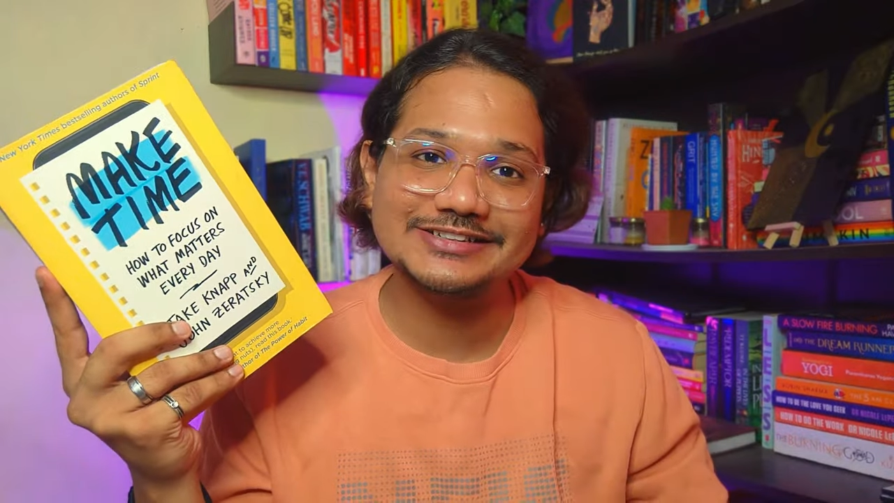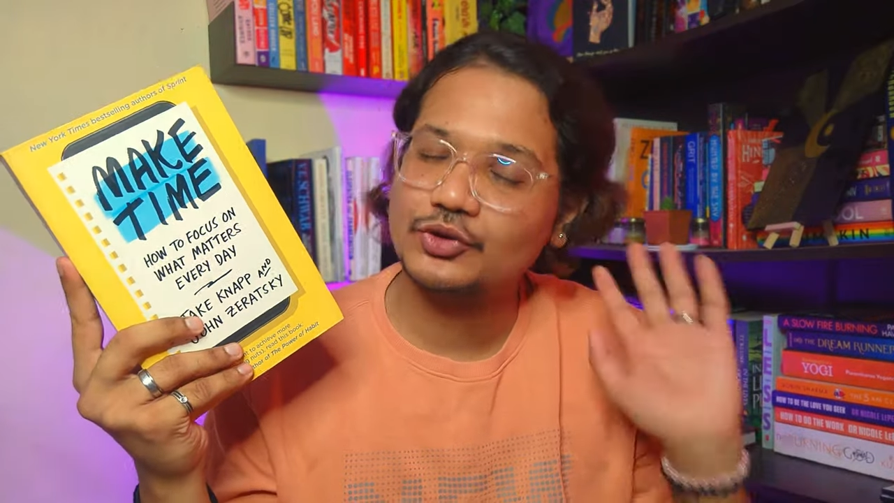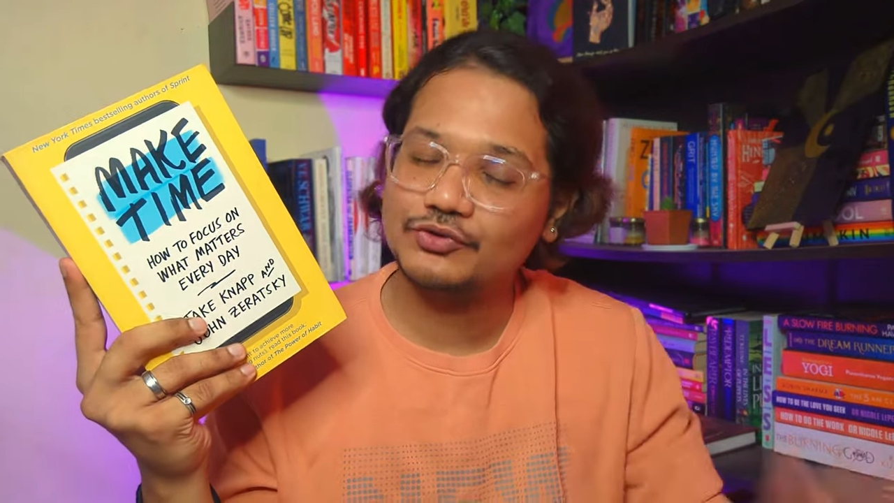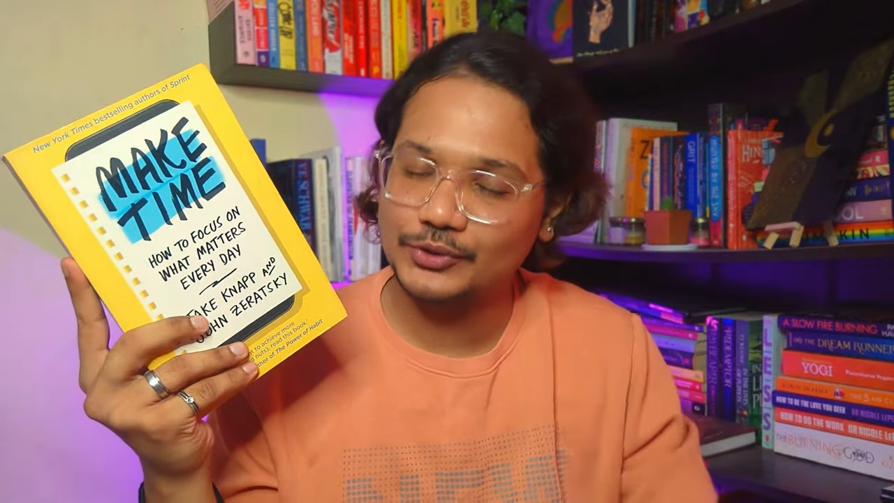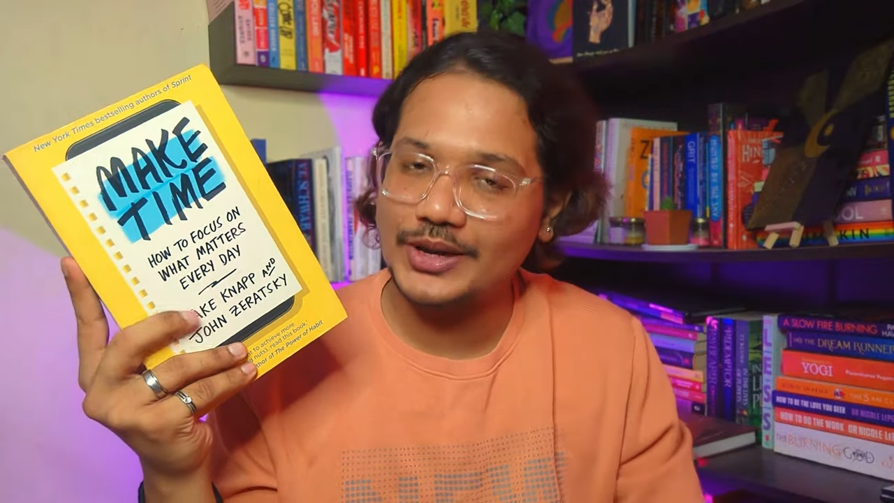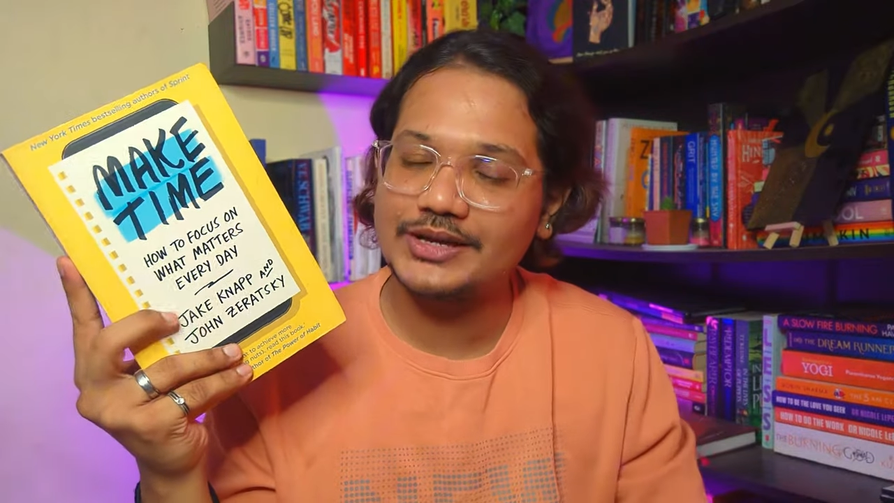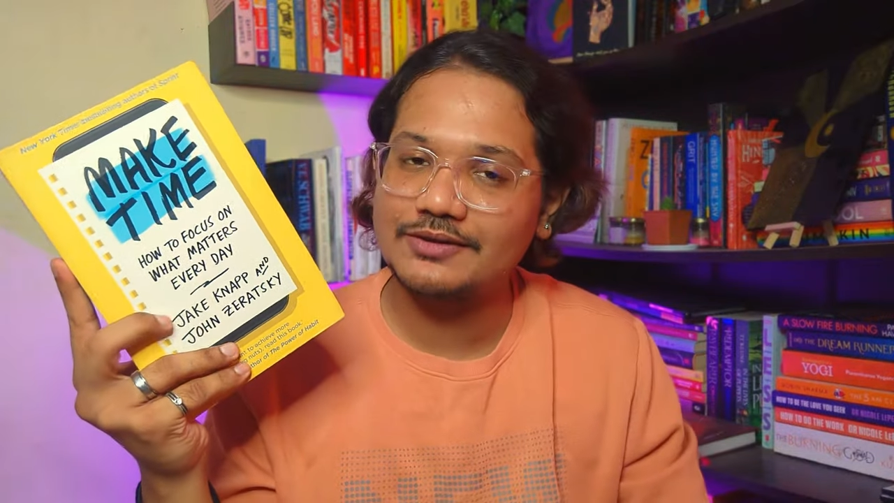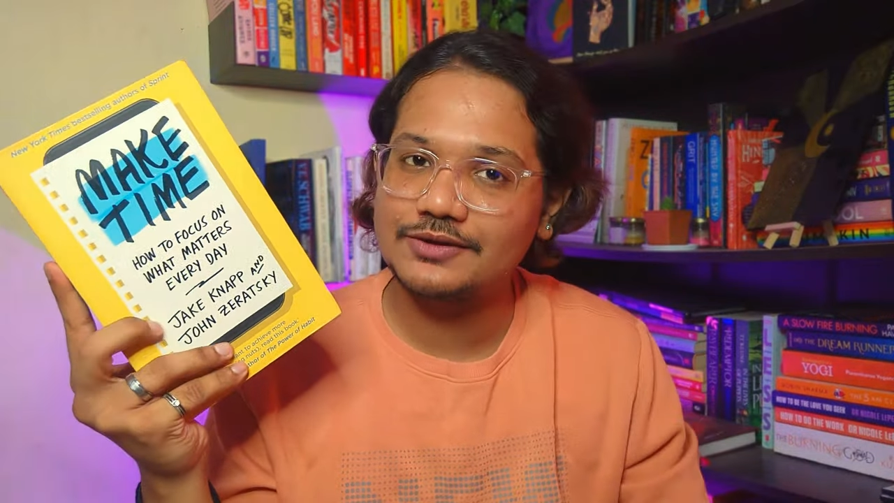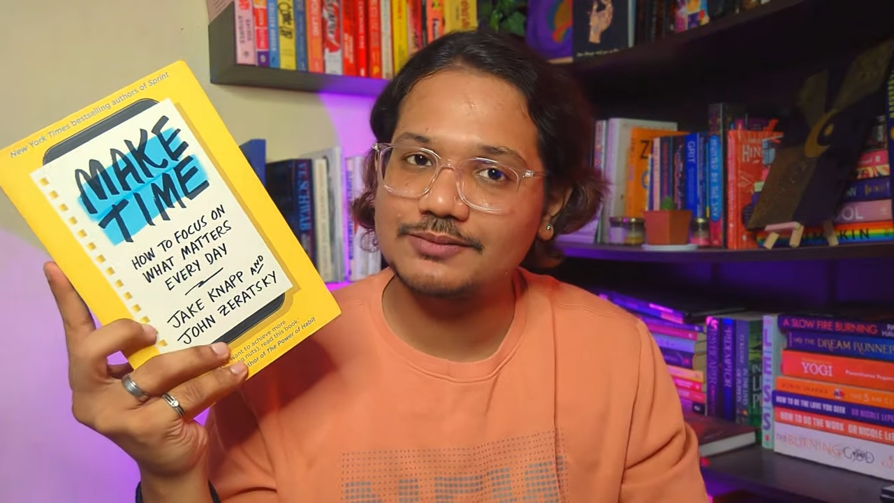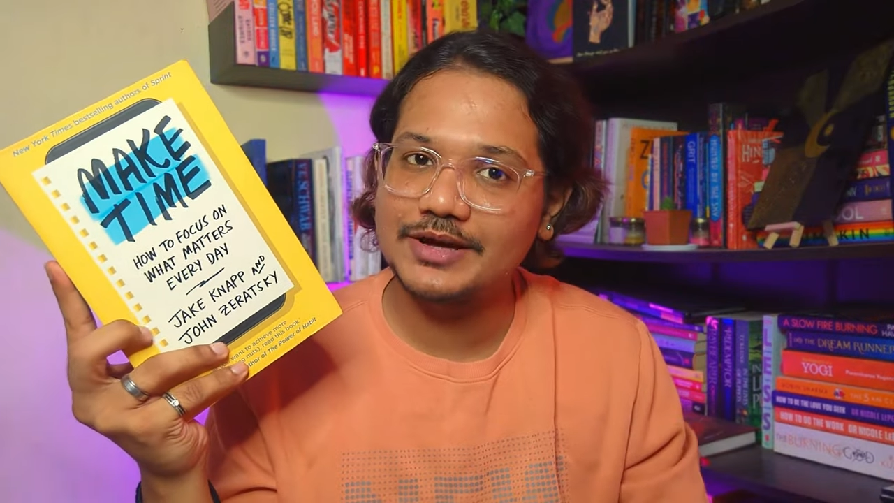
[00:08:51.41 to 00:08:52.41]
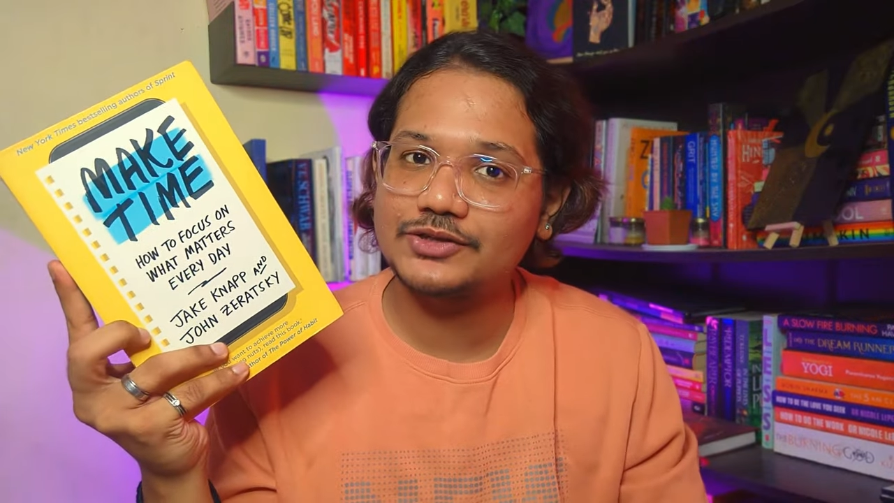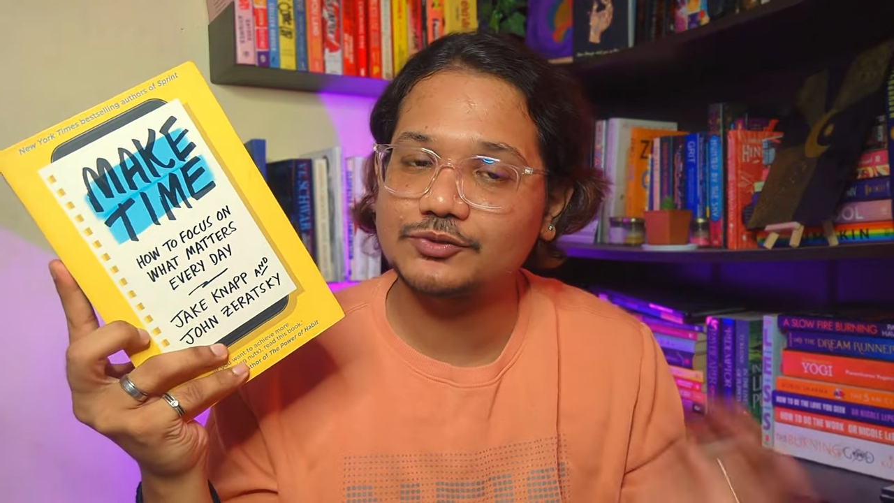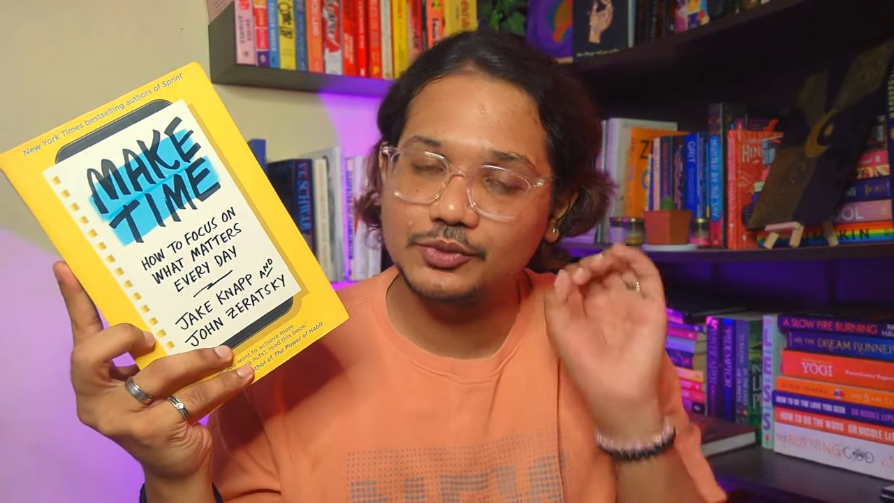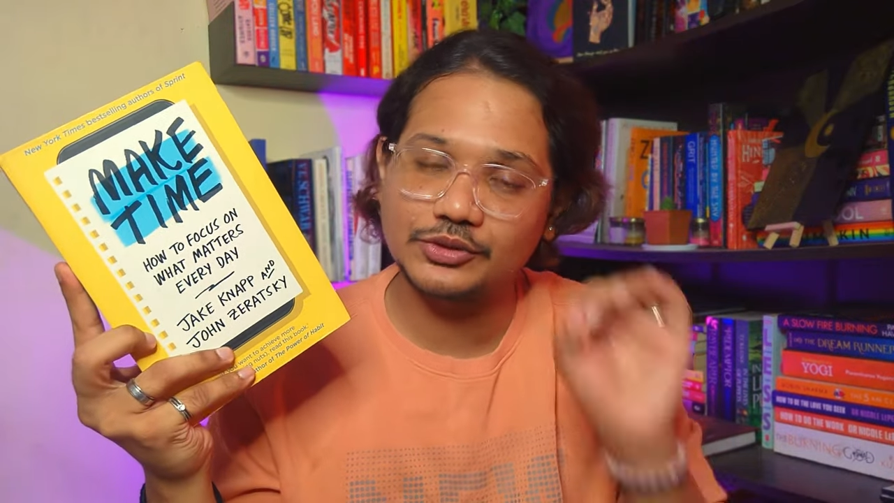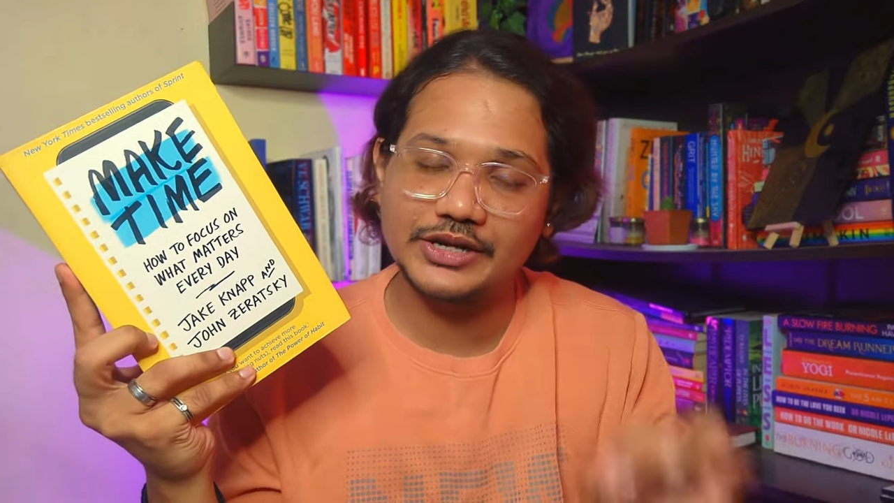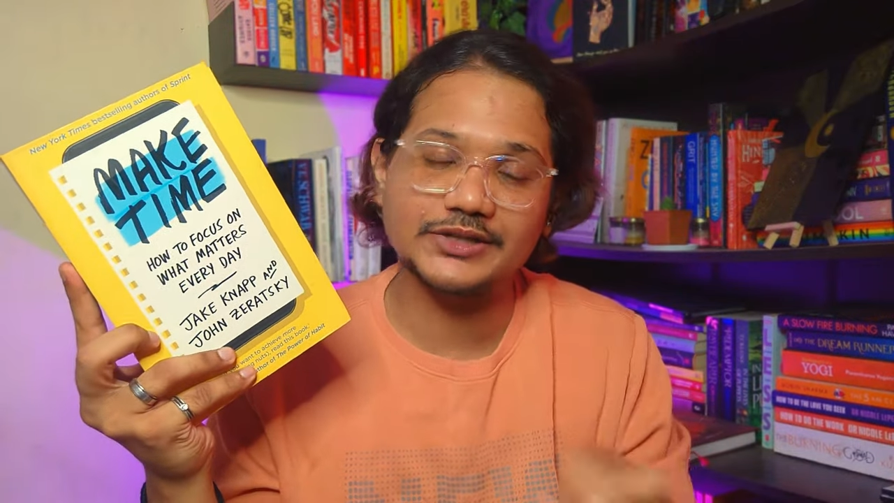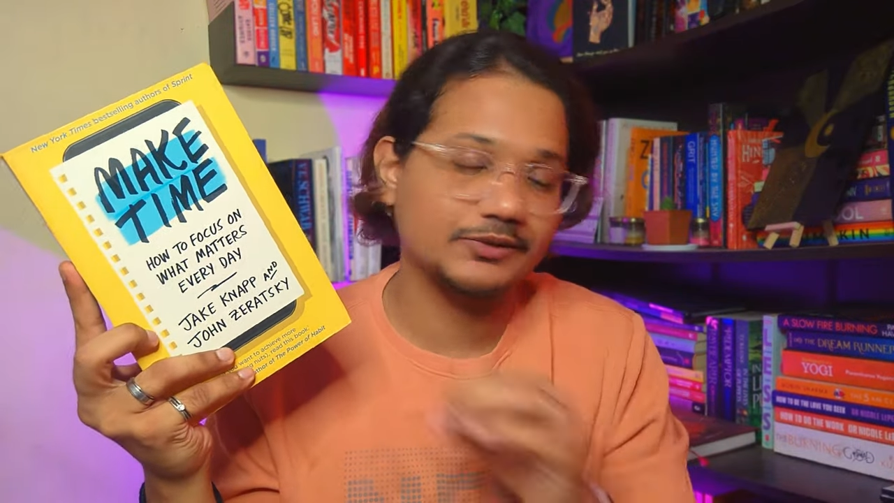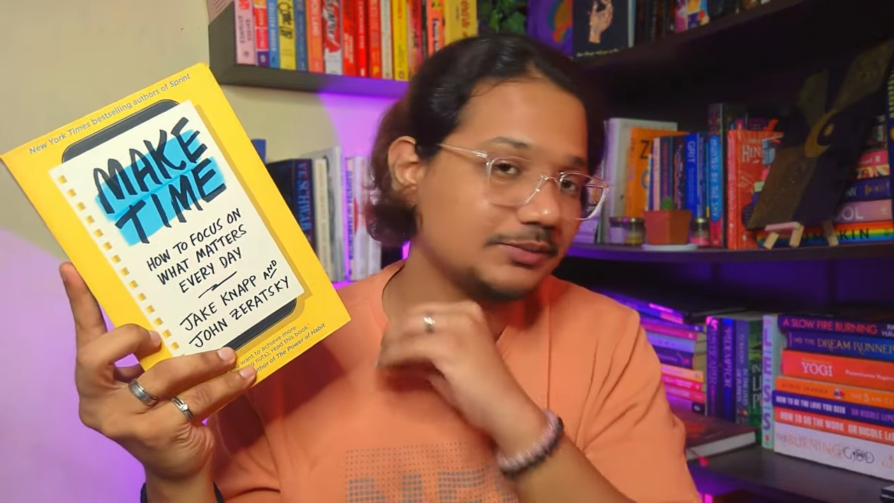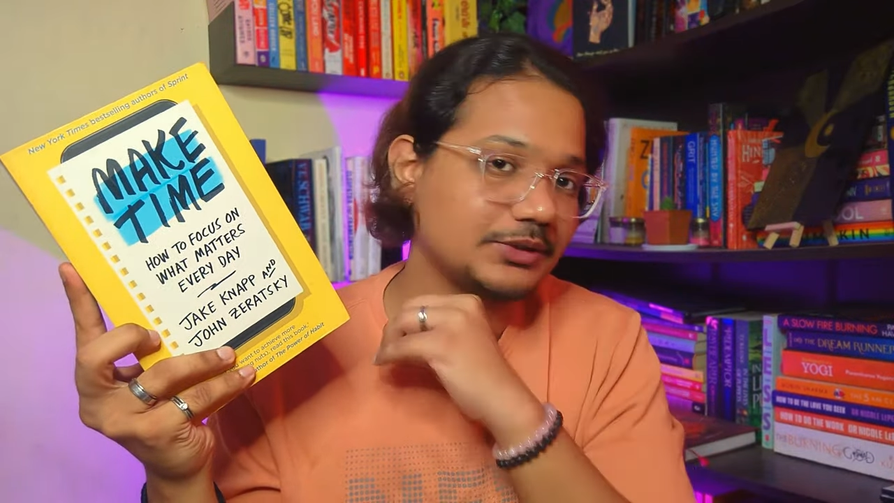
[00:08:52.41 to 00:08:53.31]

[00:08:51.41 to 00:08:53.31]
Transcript: So if you can afford buying this book right away,